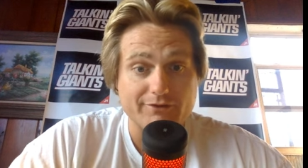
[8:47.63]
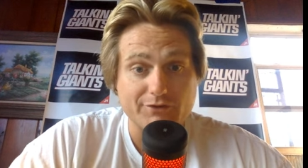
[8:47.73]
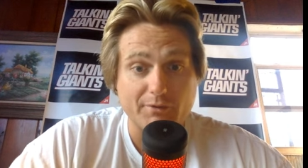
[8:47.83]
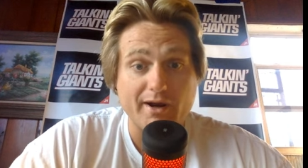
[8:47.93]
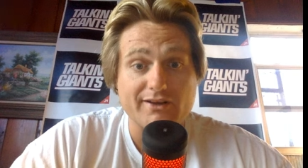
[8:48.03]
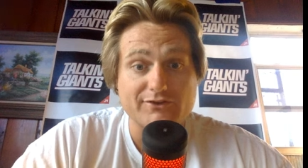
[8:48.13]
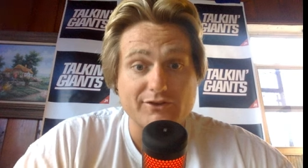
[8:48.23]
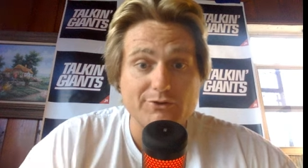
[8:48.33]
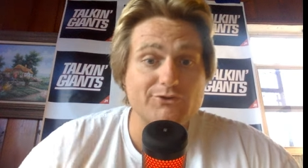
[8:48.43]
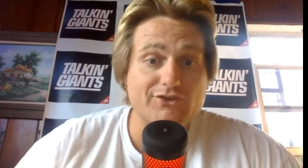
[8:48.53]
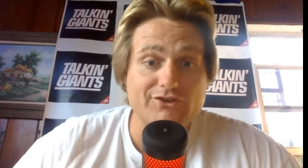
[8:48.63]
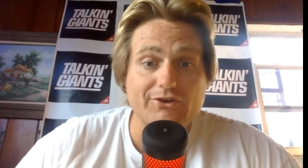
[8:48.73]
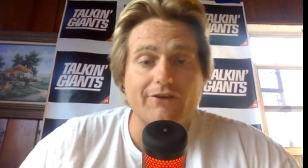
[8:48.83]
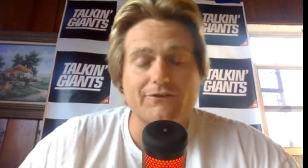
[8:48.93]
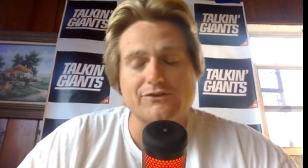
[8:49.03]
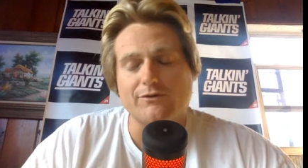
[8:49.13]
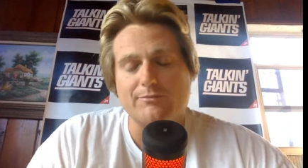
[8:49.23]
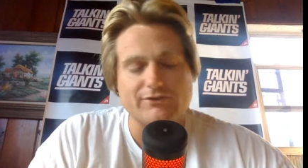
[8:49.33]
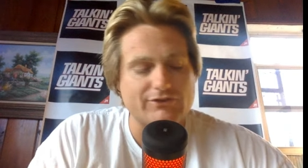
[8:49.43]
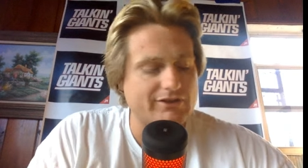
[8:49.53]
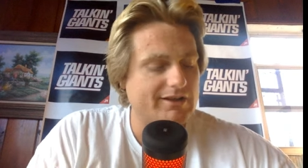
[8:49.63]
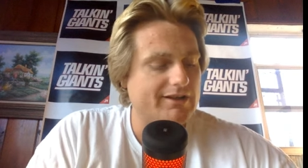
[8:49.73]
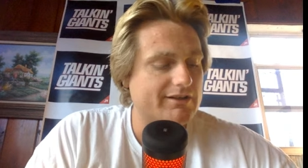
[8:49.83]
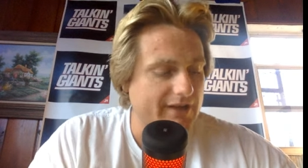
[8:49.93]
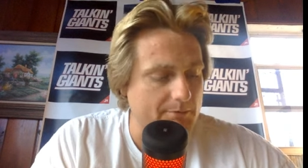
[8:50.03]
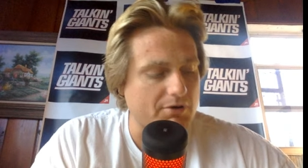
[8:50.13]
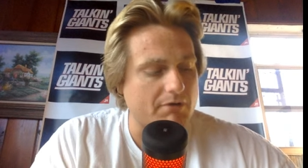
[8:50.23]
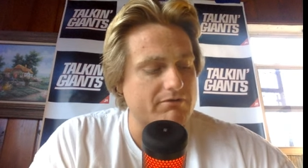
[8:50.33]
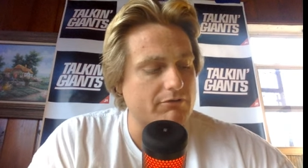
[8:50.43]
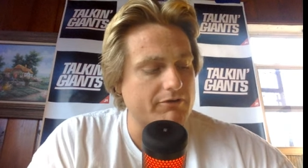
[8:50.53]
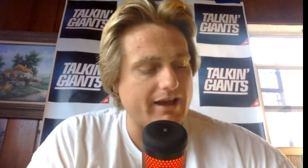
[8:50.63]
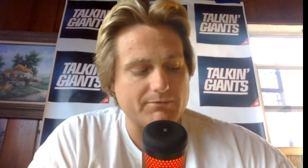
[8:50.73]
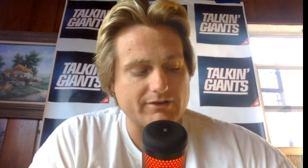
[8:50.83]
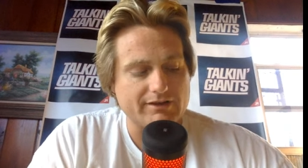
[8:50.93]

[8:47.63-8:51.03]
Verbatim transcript: the ways to use these offensive weapons. That probably won't happen.